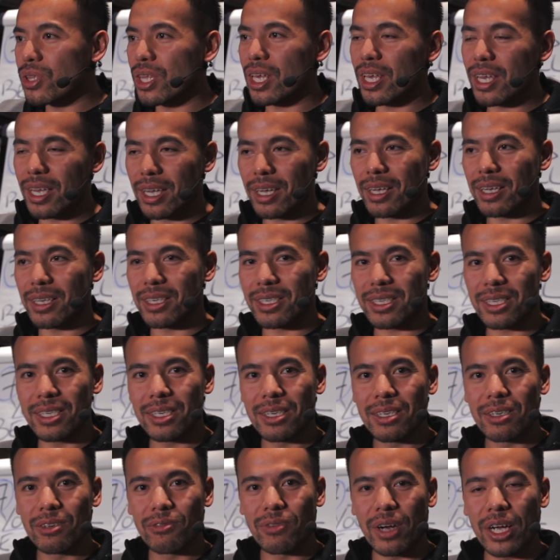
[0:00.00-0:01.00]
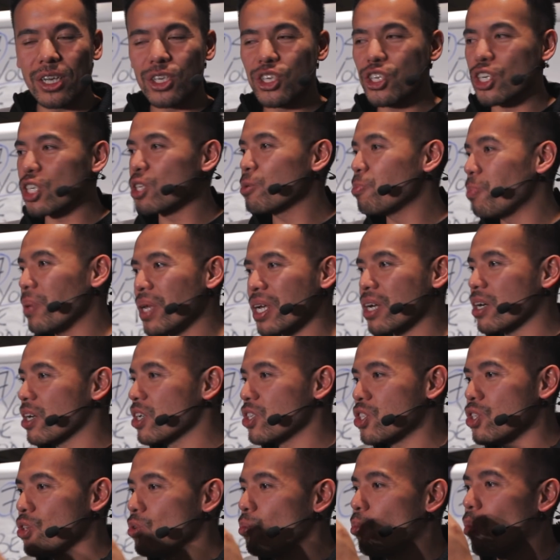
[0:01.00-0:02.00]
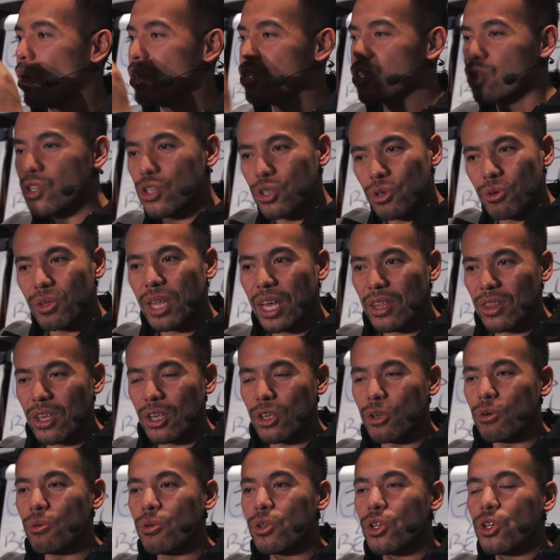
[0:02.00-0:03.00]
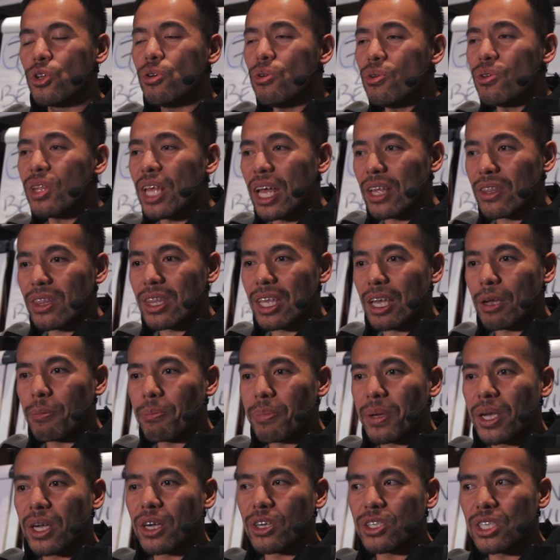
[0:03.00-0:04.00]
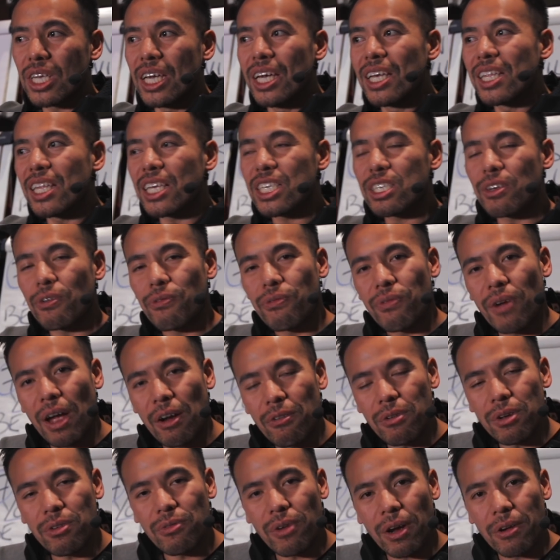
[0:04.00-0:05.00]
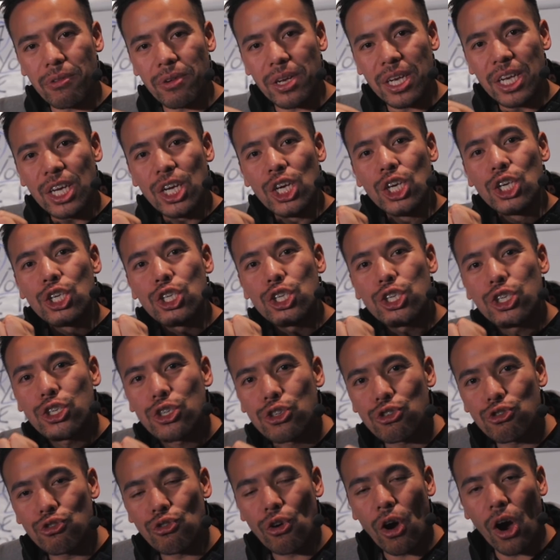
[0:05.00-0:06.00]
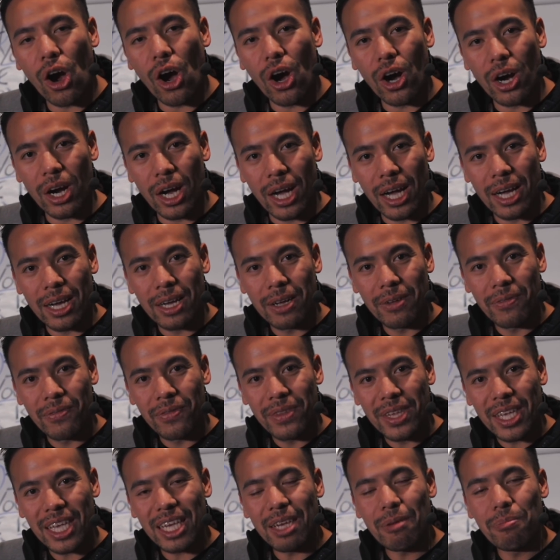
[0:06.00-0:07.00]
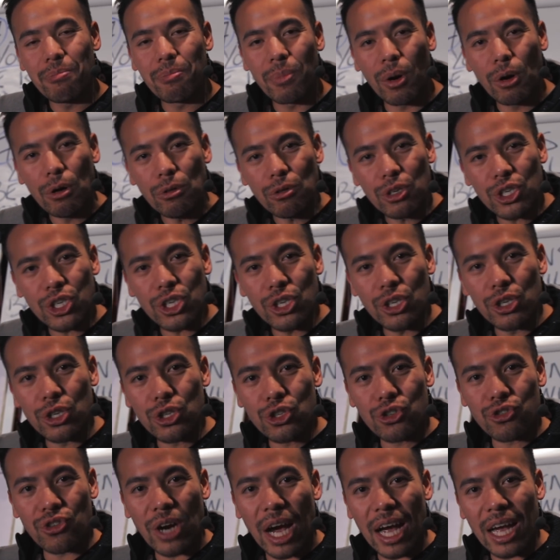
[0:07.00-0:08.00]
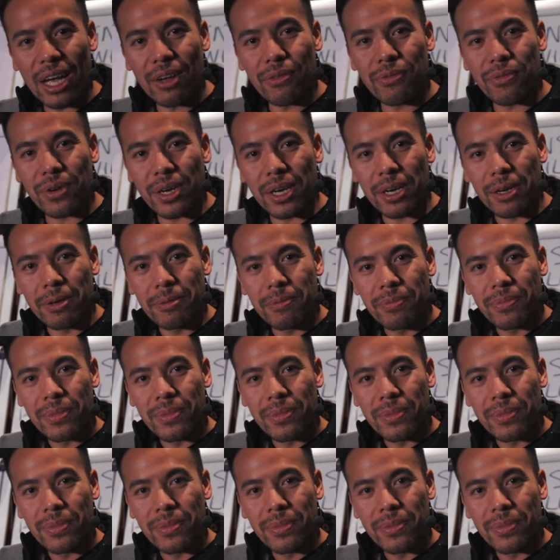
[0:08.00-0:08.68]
things, right, just because you want to do that thing. You do that thing because there's a very, very strong emotional driver.